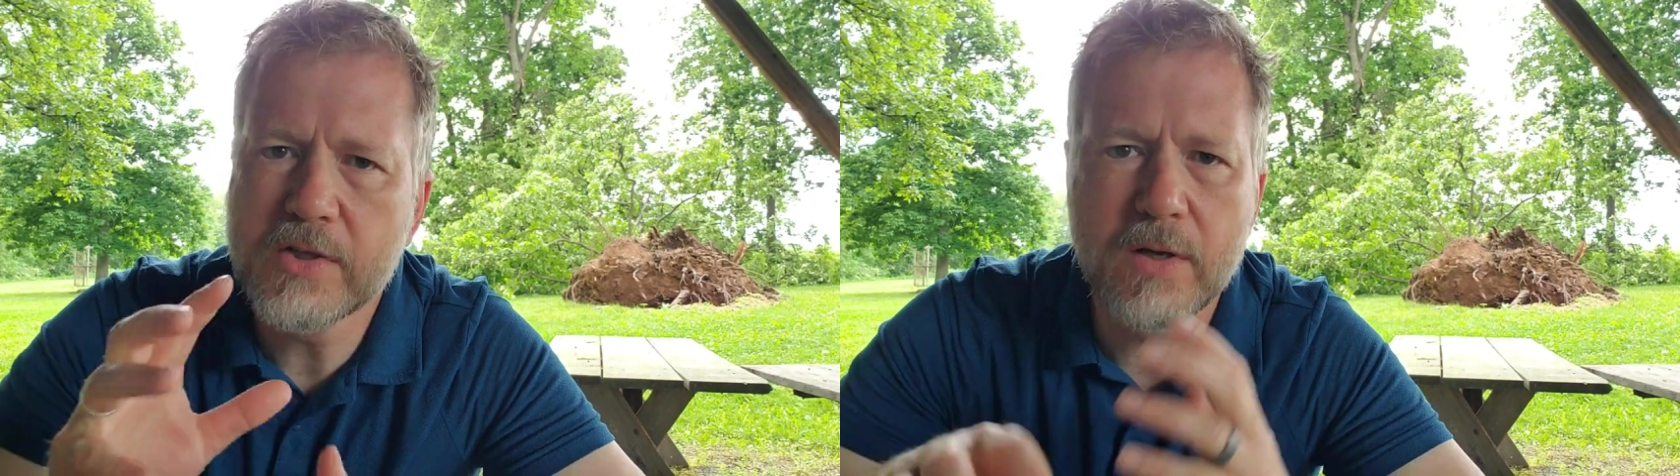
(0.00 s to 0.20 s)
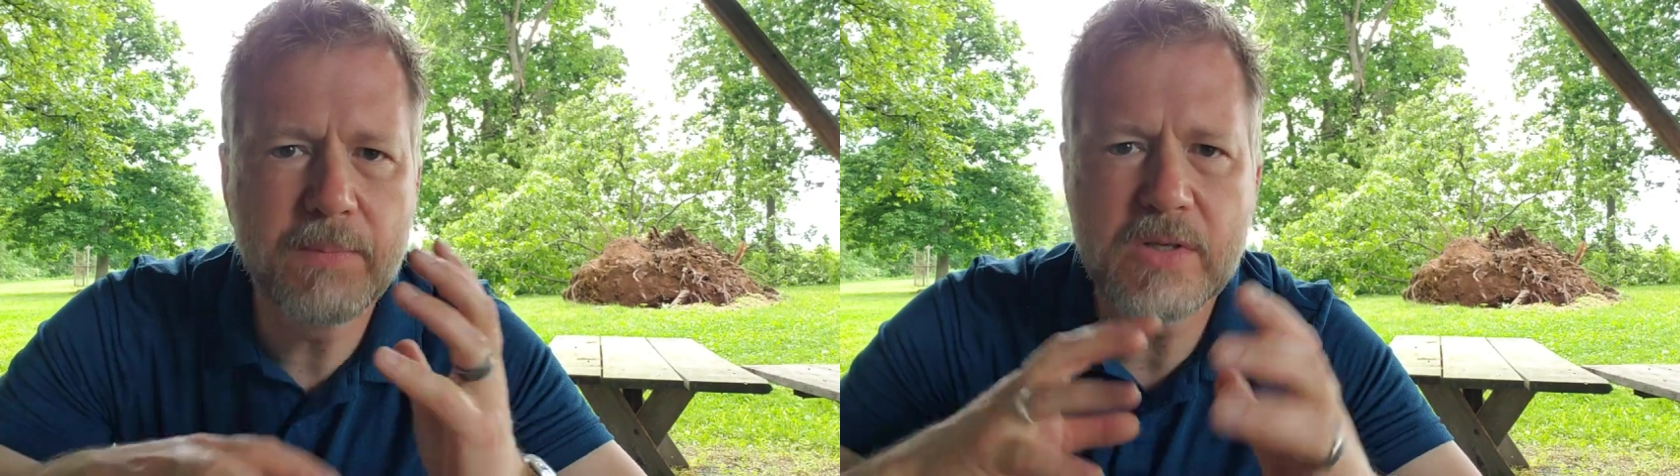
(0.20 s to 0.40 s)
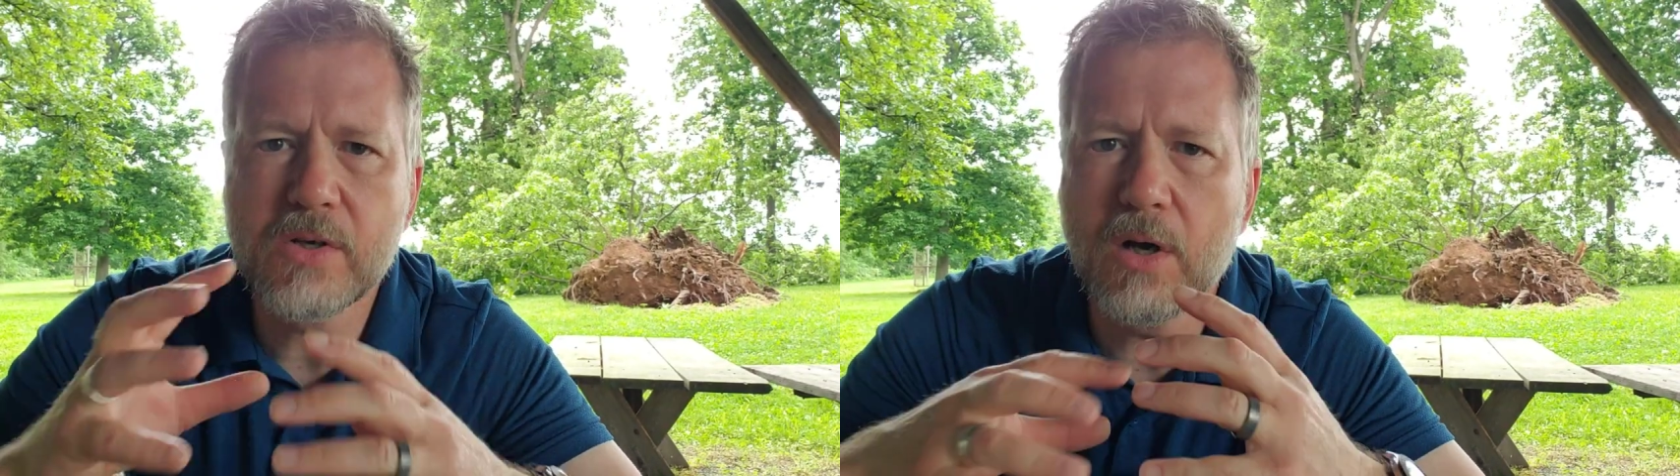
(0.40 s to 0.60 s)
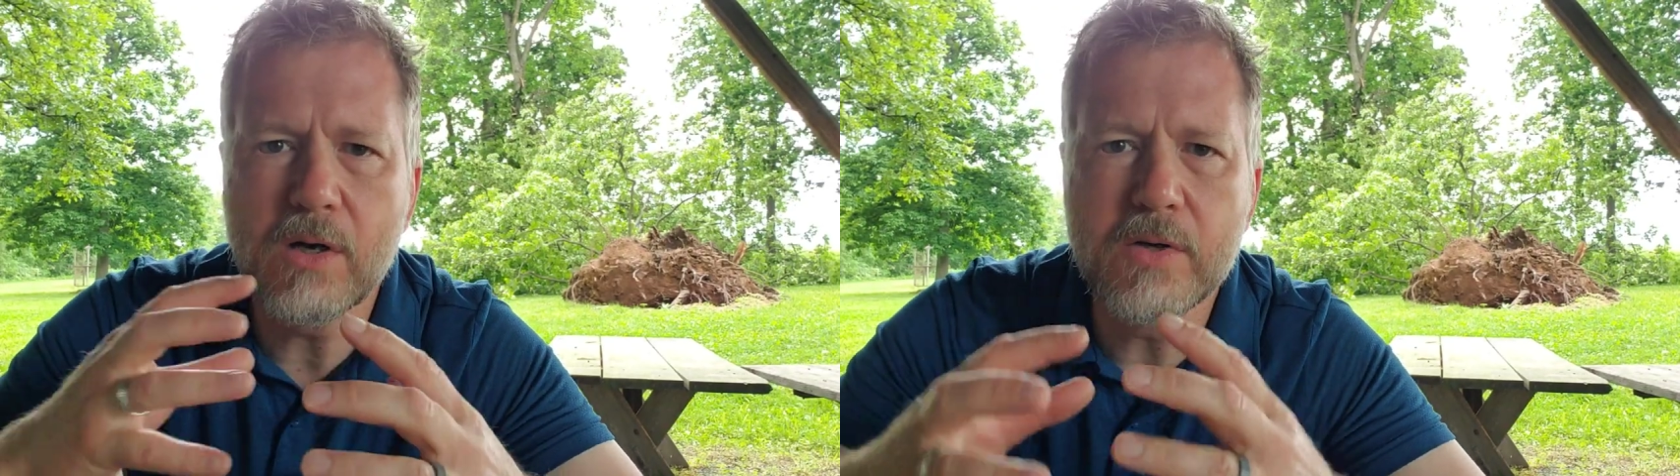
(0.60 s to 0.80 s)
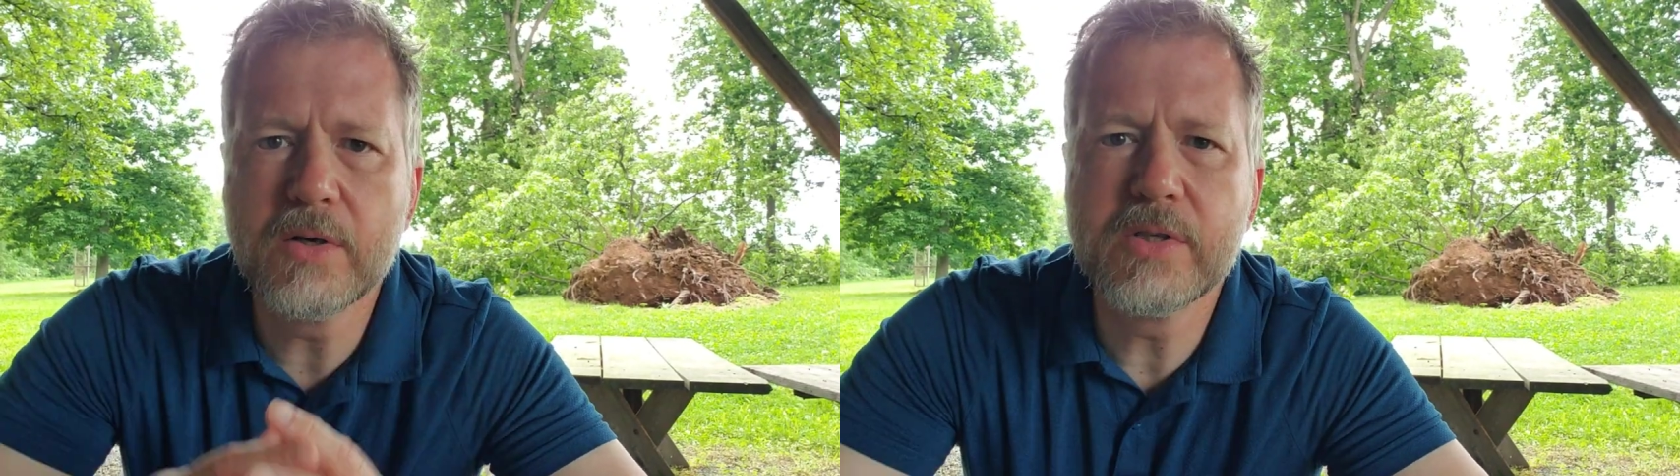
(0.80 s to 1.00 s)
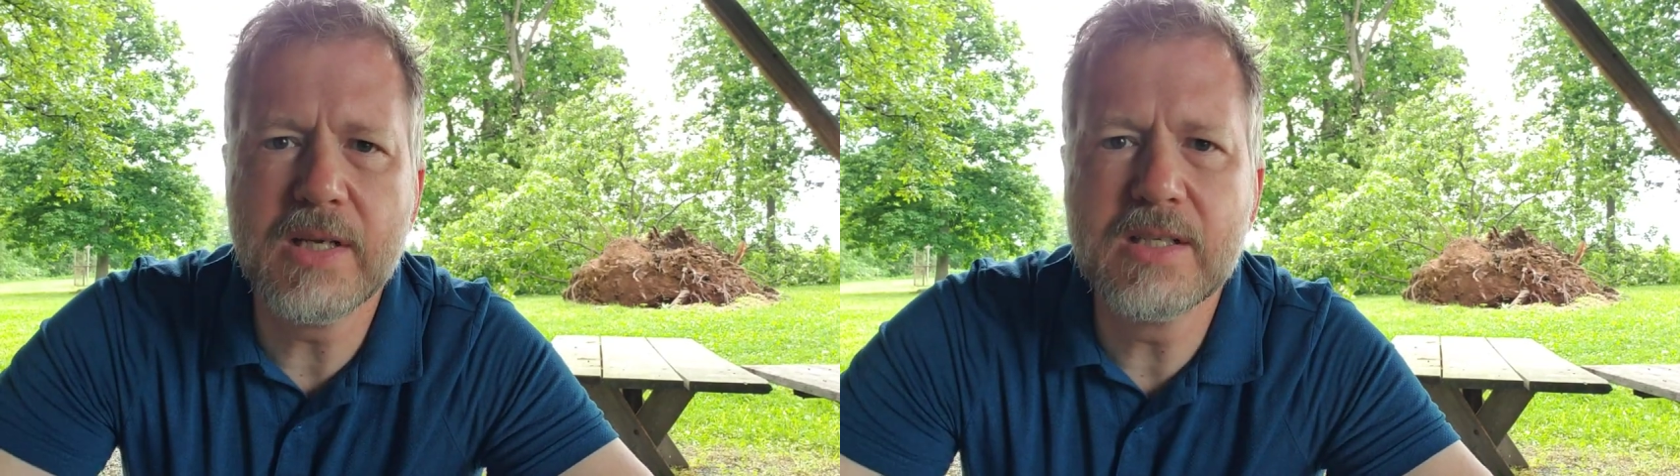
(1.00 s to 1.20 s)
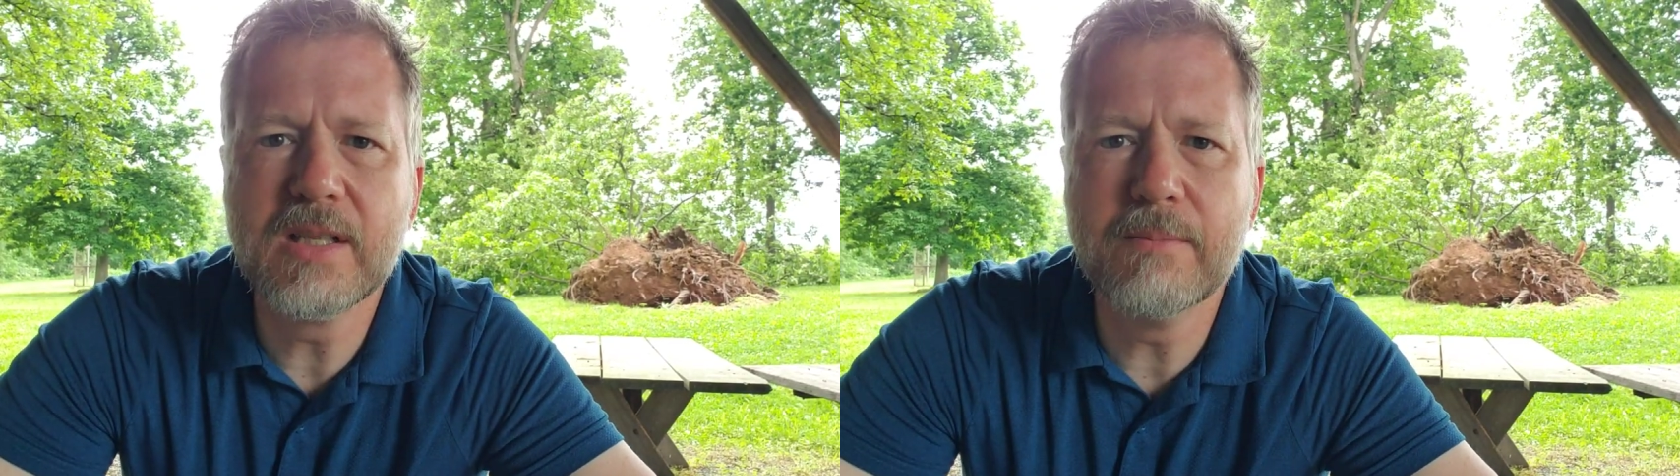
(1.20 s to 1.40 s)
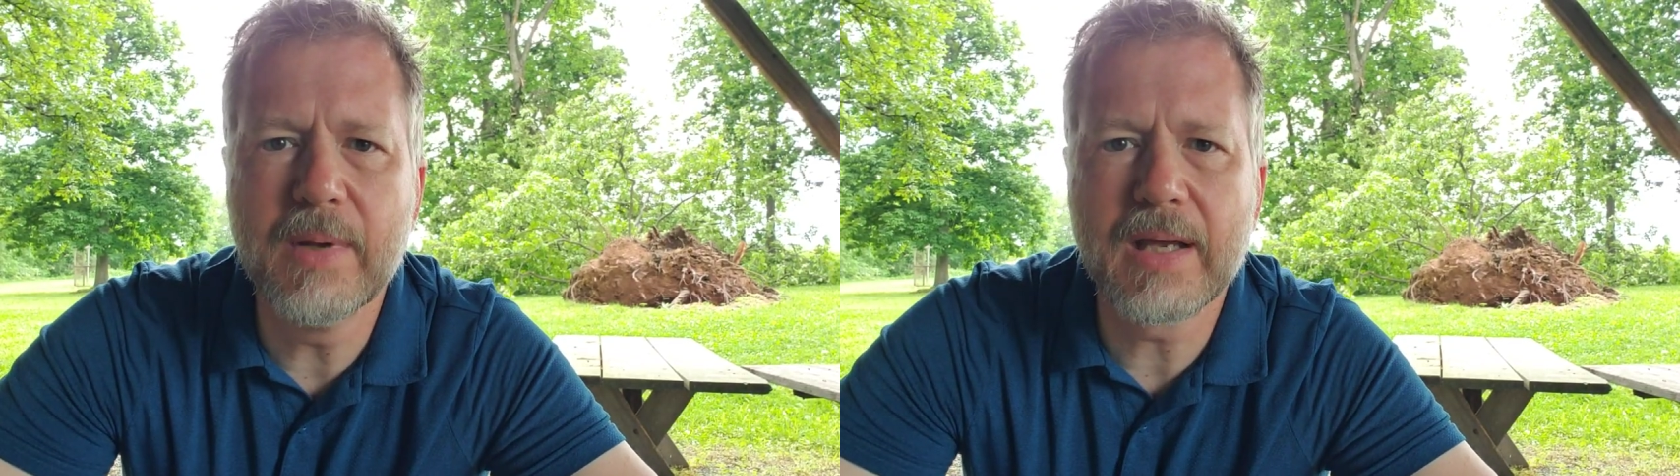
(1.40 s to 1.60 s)
So this all goes into
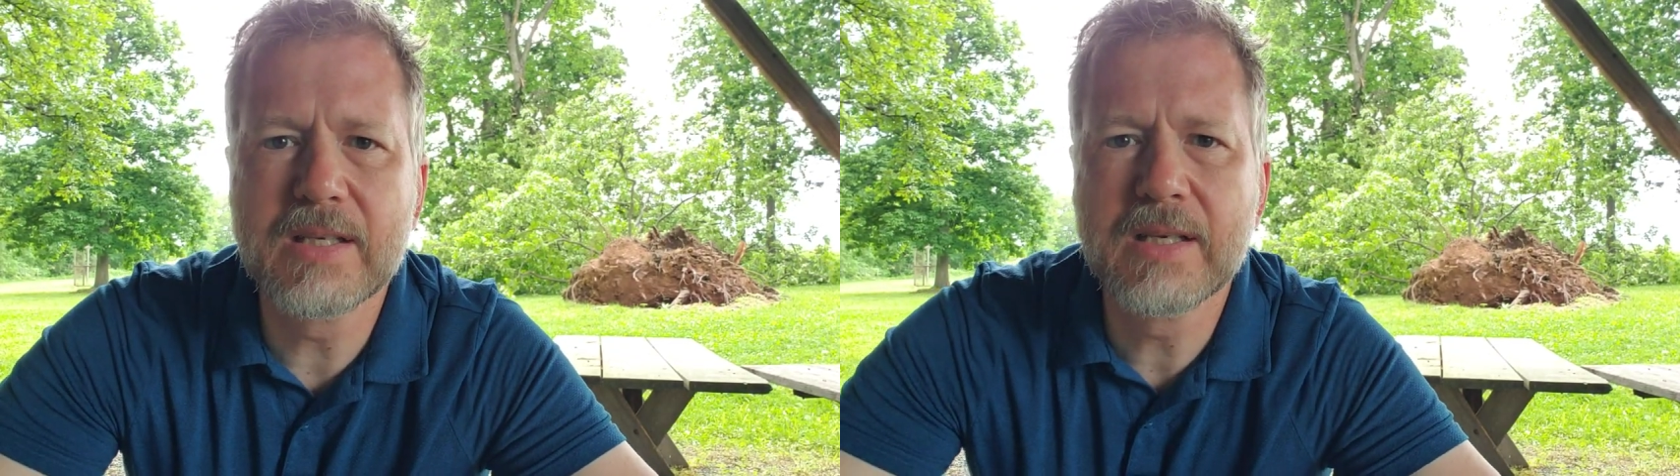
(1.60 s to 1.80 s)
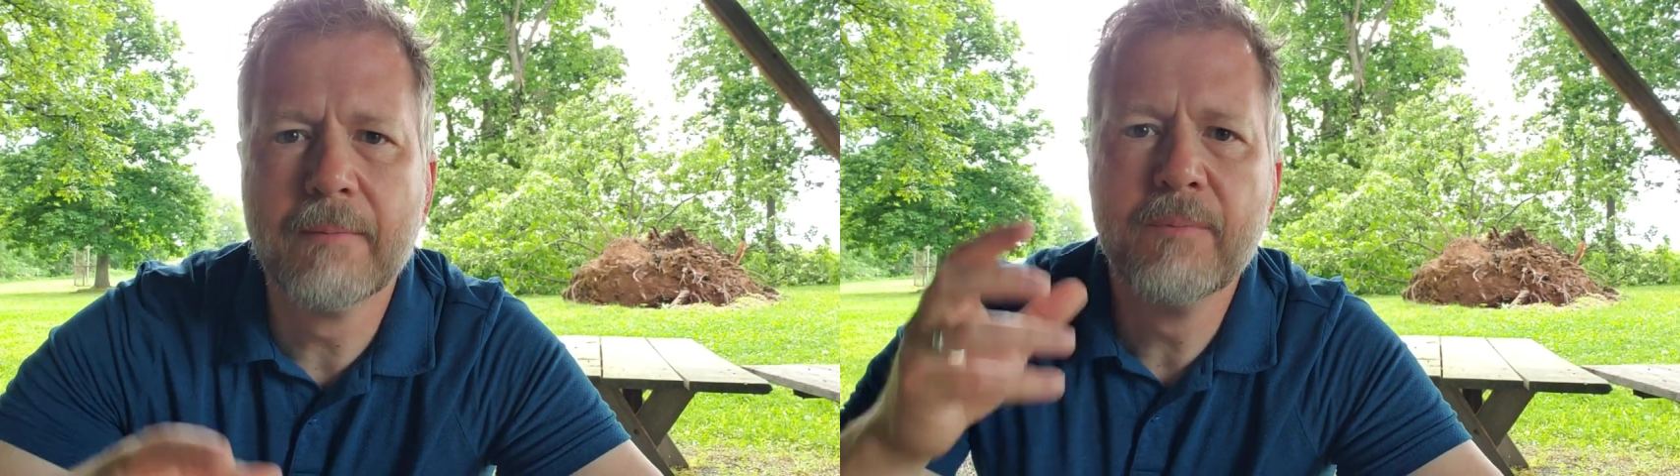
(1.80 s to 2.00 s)
the mix,